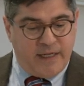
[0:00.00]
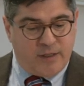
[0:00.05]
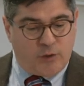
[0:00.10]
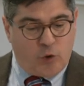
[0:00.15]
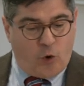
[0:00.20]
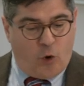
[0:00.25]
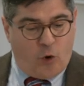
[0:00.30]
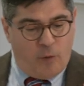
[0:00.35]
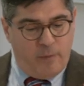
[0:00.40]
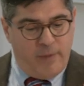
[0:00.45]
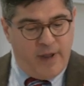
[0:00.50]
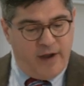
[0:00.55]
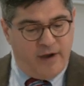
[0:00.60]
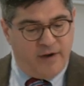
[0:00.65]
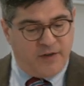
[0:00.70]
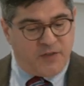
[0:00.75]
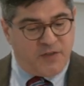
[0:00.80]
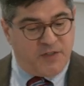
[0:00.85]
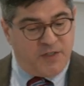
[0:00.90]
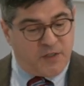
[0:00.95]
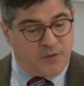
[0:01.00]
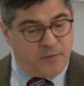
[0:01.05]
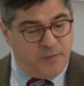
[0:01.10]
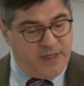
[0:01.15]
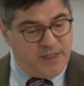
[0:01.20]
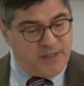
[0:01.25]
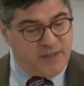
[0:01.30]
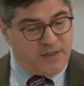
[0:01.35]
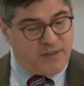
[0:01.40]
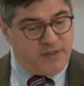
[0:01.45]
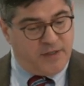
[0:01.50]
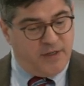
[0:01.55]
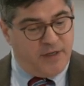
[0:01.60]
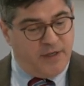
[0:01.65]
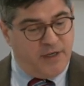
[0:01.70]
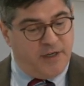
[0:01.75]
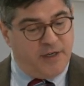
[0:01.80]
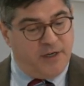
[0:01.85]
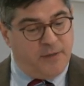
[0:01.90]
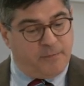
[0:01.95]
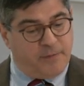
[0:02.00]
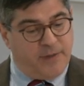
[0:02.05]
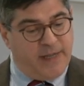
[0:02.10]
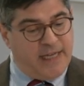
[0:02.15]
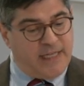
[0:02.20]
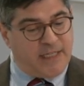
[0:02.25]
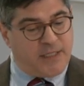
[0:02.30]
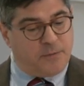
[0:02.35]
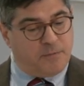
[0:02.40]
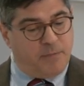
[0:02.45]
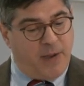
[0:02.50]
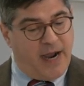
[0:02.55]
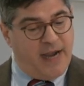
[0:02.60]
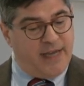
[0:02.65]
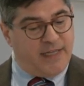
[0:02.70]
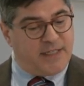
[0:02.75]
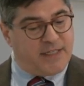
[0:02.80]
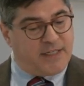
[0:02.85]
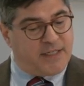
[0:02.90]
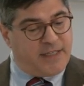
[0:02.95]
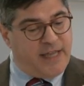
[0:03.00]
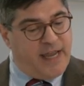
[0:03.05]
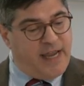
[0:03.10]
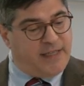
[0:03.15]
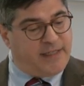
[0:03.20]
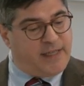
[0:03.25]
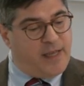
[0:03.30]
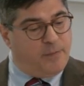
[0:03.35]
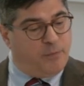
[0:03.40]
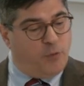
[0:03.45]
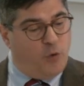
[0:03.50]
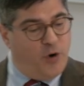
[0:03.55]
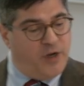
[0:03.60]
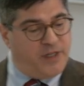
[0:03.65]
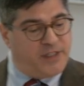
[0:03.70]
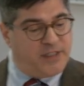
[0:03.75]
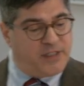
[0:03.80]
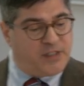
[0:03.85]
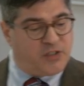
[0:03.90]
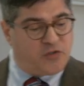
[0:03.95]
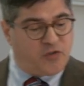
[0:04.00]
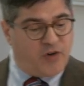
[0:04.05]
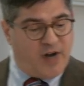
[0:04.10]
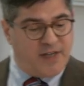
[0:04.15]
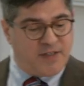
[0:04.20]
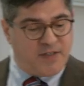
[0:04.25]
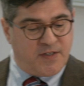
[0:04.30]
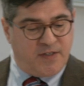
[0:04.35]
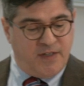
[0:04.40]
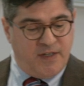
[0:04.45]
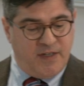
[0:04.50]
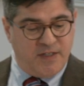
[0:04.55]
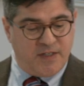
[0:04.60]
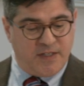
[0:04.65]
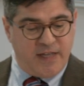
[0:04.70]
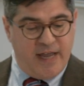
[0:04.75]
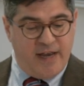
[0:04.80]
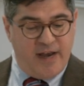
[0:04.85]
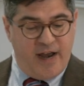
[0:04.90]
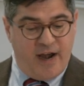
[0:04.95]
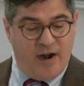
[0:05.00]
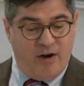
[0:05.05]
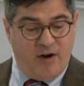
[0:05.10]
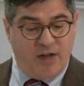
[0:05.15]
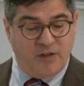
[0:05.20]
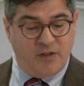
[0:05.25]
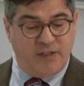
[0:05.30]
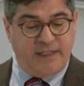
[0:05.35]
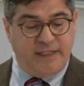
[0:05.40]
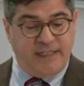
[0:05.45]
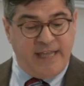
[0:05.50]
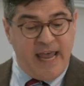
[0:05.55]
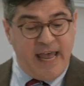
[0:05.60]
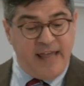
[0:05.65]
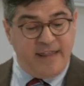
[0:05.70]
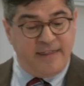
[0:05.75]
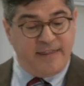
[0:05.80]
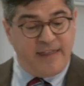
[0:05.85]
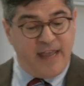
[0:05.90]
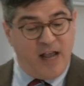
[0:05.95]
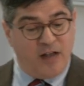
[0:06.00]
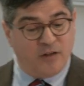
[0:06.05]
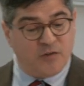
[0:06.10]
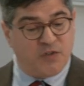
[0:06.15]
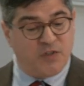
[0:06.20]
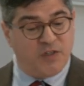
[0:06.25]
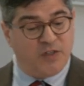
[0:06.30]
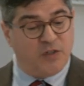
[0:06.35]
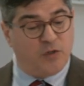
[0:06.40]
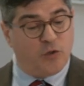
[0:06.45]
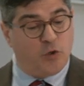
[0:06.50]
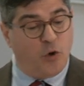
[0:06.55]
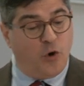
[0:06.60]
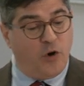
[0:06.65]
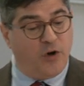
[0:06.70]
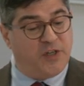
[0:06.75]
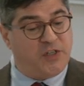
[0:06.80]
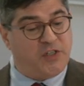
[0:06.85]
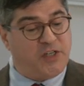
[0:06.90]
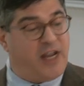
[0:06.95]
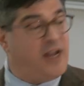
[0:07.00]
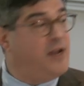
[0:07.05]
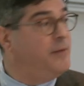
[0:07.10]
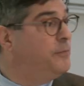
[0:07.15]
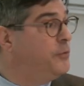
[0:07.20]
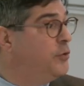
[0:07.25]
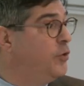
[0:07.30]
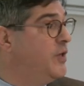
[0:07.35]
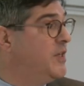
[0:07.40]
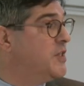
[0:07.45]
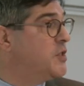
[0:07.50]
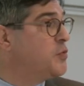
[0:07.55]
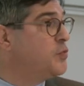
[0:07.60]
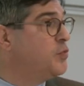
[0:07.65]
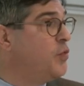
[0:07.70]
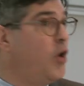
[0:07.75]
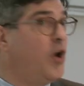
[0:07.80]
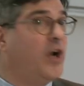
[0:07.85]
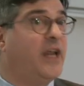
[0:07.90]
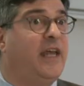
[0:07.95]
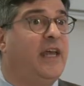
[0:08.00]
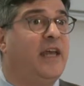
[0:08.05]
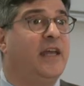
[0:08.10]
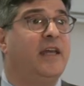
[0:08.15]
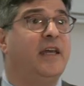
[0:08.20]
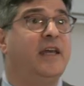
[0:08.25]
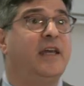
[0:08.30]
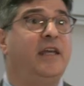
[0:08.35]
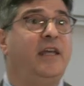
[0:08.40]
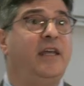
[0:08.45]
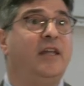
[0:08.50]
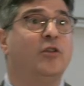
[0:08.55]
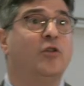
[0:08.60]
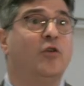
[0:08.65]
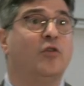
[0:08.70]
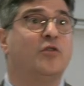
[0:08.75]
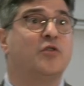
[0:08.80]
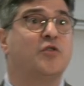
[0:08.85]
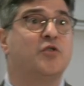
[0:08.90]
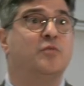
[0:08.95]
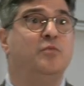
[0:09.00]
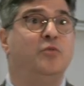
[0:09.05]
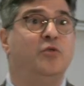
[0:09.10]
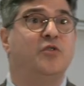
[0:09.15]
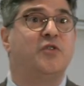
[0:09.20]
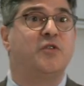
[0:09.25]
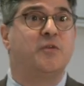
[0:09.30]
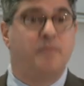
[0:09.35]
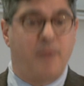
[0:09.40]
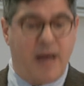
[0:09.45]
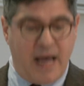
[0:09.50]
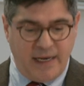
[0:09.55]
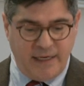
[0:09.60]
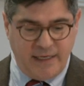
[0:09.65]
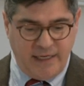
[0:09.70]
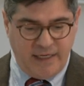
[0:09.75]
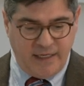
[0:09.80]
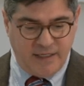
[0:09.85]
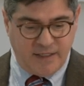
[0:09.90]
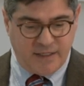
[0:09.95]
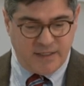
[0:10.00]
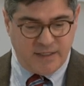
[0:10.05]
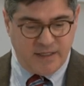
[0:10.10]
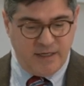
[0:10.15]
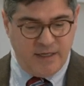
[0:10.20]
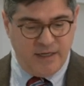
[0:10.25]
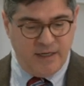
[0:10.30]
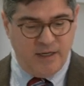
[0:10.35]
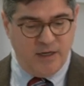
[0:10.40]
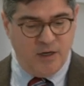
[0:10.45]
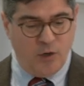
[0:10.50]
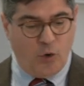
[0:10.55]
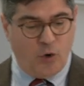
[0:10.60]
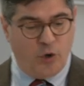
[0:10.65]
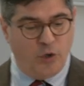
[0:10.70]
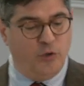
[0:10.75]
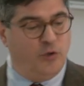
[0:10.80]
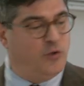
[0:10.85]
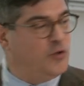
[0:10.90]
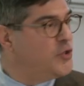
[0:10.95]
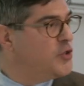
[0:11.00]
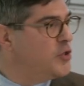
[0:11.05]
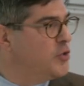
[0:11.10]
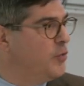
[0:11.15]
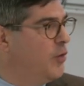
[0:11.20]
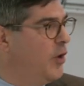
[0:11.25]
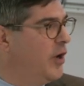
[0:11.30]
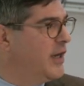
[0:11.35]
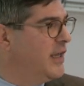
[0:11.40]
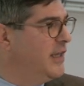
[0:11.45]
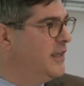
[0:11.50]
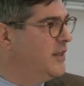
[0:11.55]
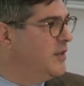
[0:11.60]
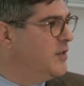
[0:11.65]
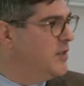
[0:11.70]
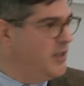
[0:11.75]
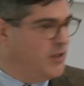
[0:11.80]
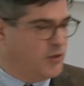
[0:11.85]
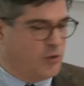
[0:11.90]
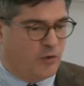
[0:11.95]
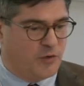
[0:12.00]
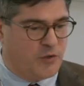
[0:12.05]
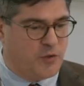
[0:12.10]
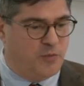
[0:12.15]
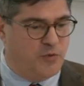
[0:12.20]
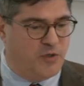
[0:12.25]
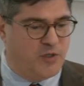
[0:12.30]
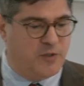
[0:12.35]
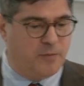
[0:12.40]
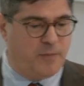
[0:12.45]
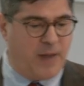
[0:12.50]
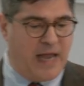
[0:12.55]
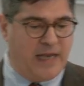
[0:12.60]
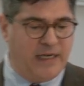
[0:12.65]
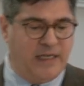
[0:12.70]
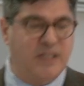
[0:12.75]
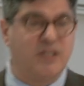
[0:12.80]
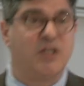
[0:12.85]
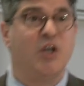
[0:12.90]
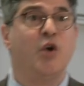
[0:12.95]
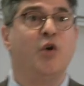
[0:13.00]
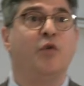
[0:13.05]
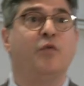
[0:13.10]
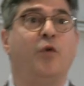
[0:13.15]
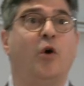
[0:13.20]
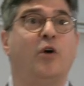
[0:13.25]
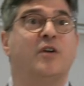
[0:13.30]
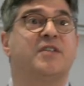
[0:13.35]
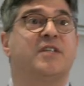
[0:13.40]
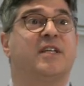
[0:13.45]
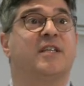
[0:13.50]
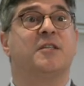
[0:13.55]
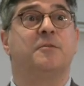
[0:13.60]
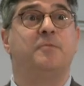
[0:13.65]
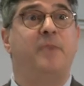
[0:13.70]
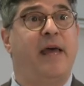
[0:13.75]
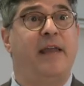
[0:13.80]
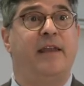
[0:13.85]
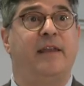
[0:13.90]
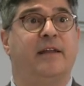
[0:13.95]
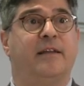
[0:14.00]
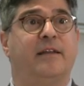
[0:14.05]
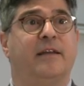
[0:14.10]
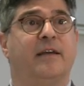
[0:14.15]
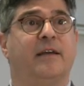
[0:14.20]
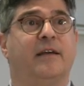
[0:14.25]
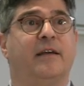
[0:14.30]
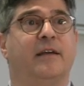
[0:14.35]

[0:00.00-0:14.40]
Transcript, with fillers: had co mayors dismissed, replaced by state appointed trustees, and around 10,000 Kurdish employees working in those municipalities or used to work in, the, in those municipalities were suspended